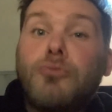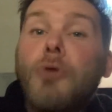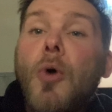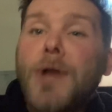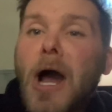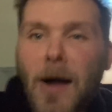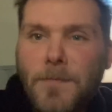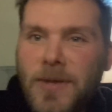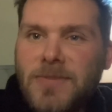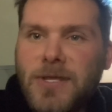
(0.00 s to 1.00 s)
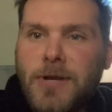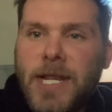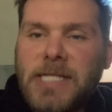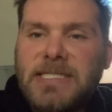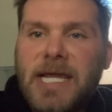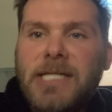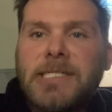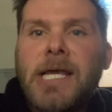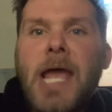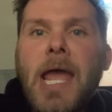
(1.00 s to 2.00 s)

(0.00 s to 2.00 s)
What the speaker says: grown up in the United States